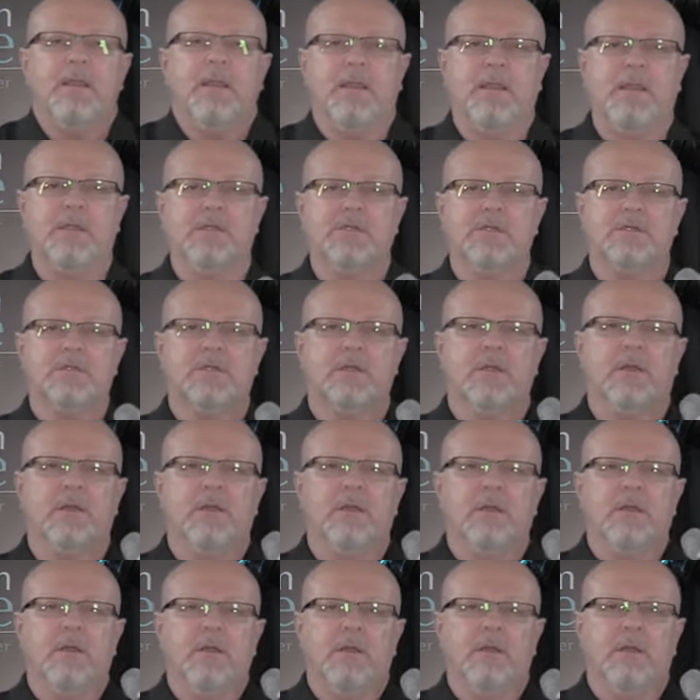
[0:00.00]
is
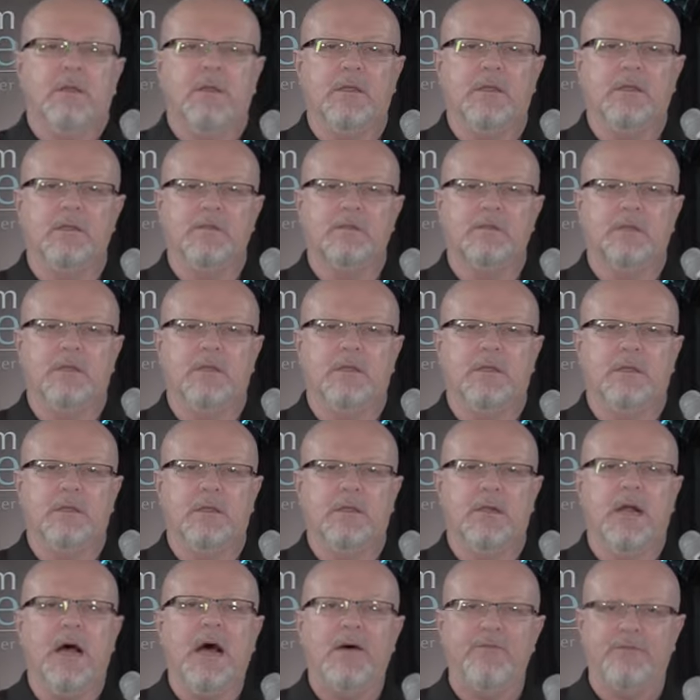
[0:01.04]
is
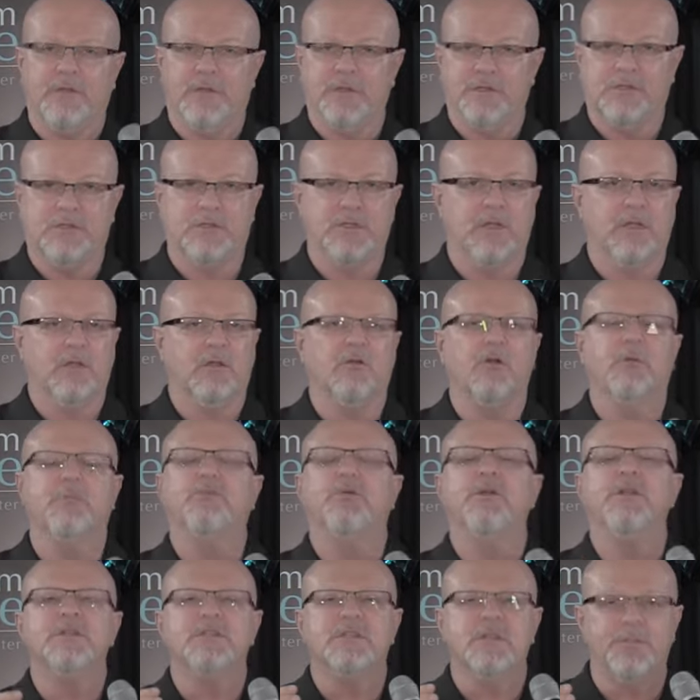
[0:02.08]
an obvious thing or a
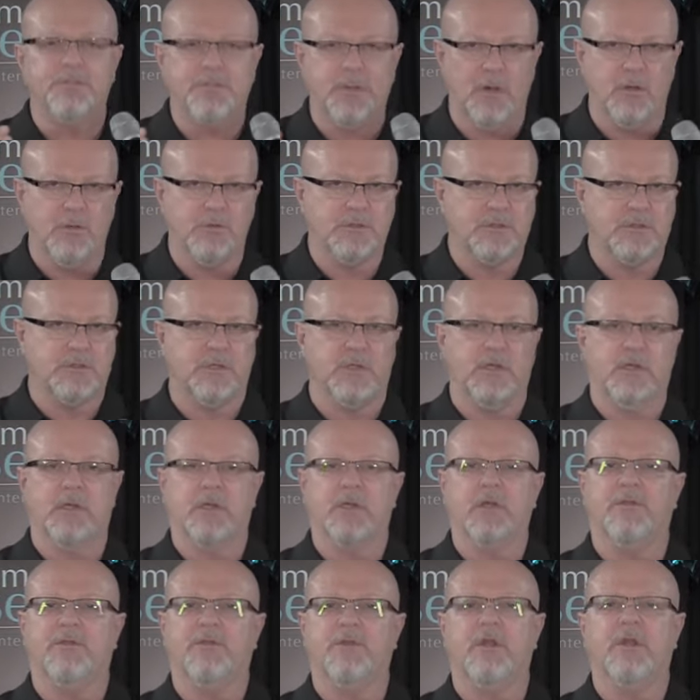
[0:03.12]
presupposed thing,
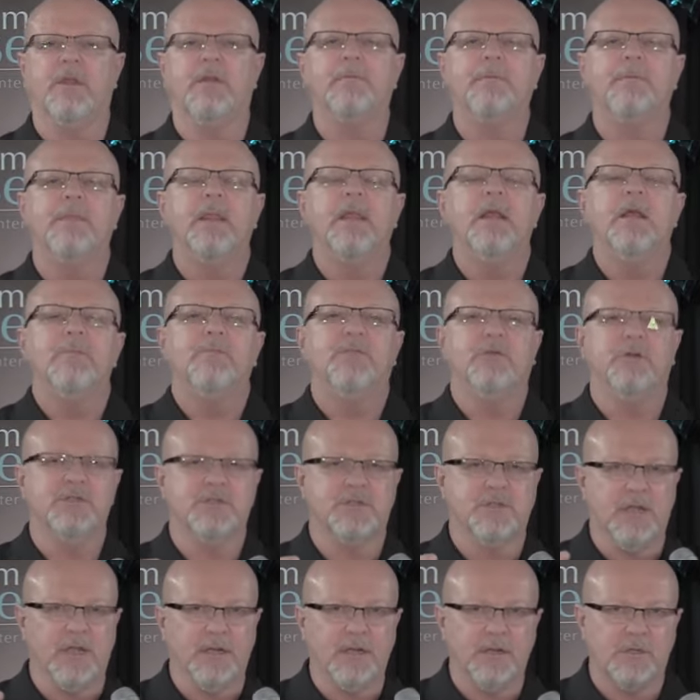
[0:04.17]
a thing
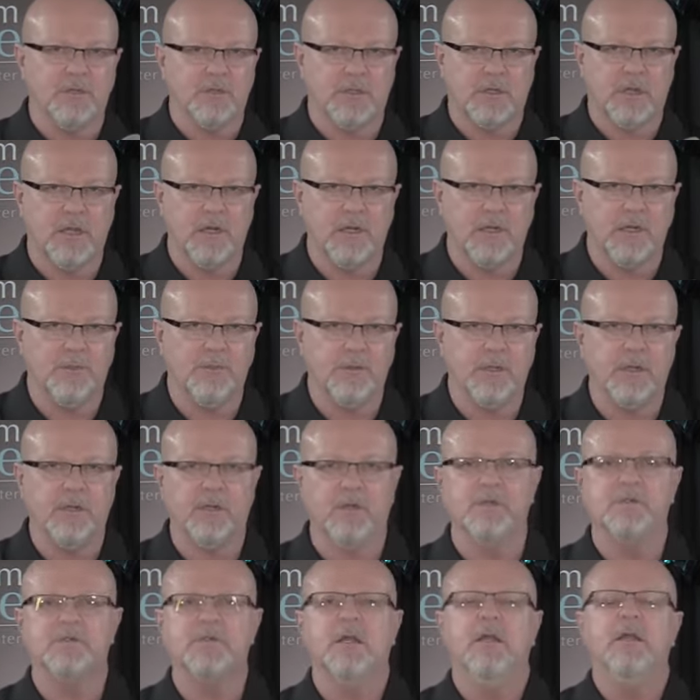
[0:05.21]
presented to kingdom
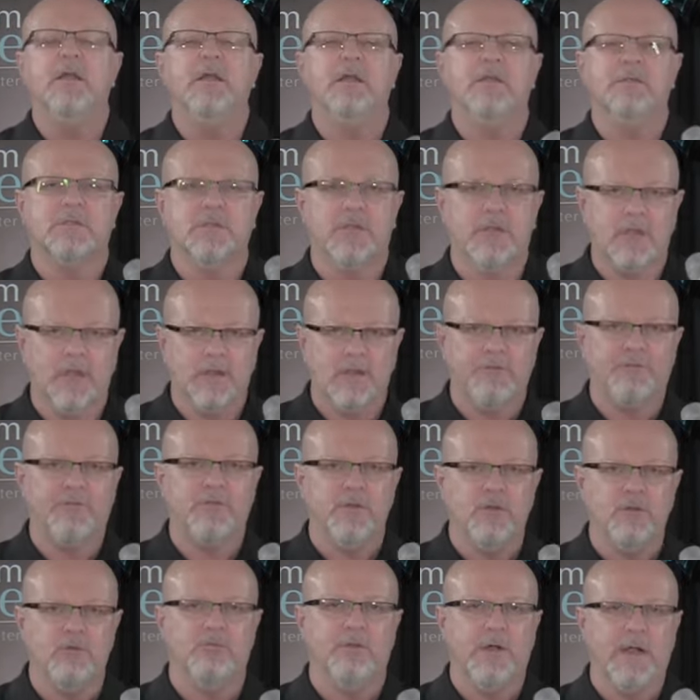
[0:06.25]
leaders is if
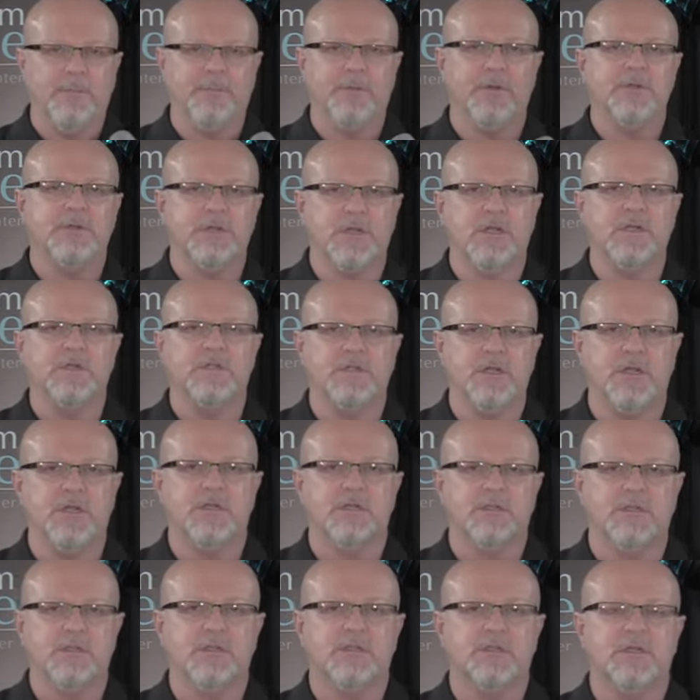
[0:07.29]
you represent
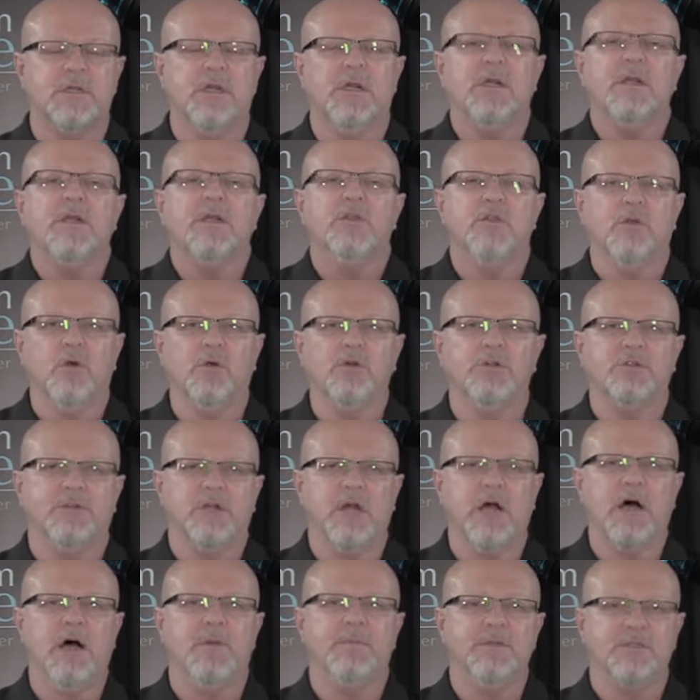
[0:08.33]
Jesus, your
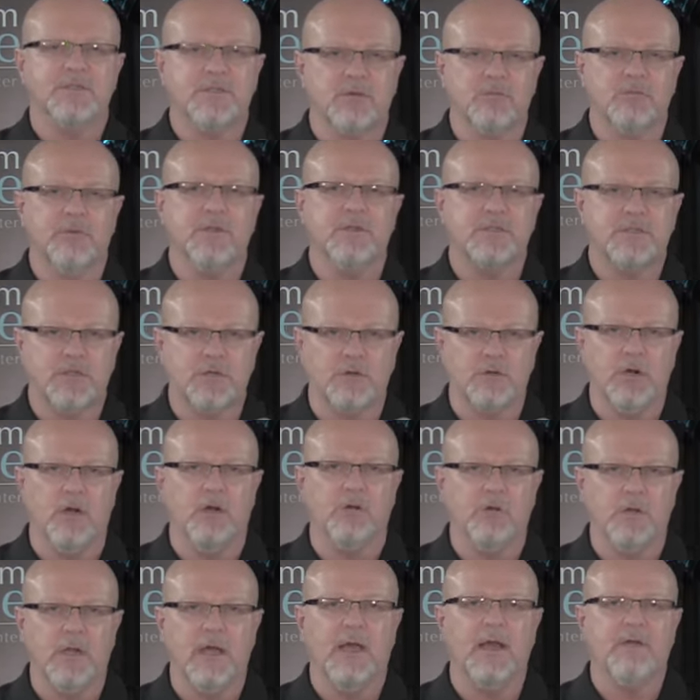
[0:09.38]
job is to risk your
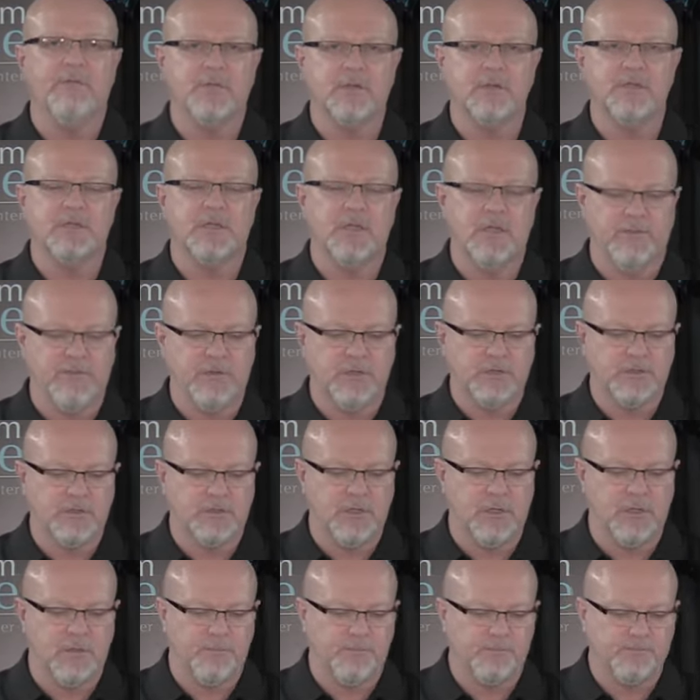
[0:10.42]
own life to save his
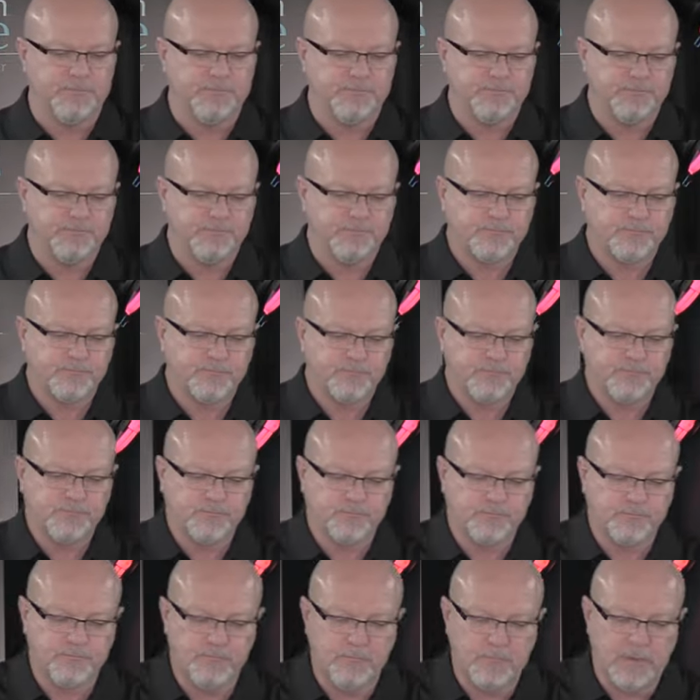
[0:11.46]
sheep
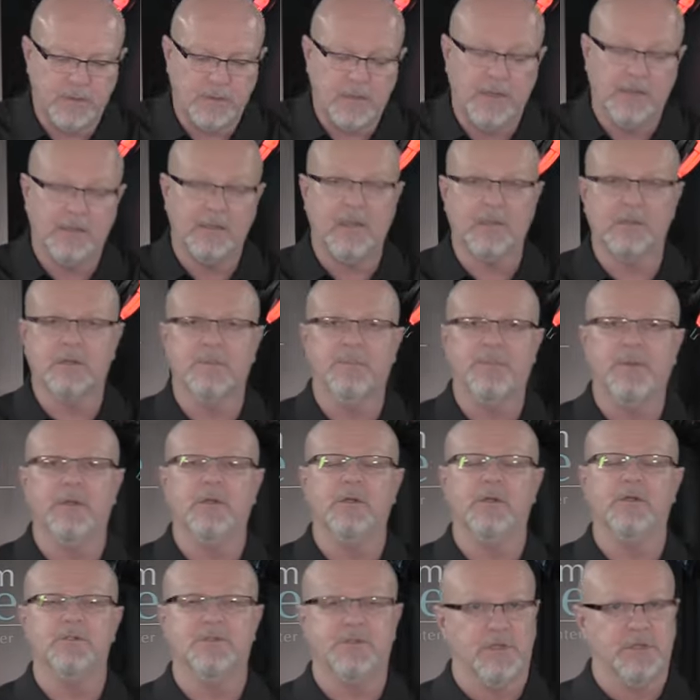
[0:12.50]
and not depend
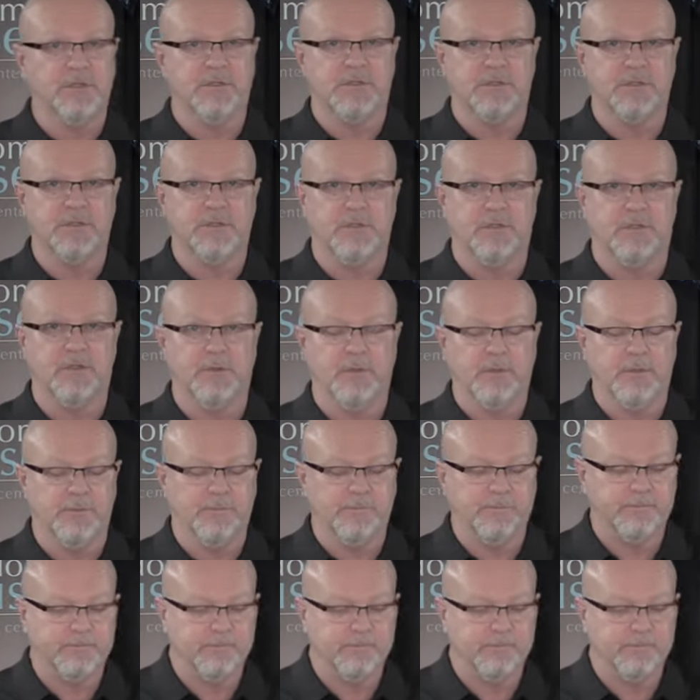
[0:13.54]
on Jesus to do it.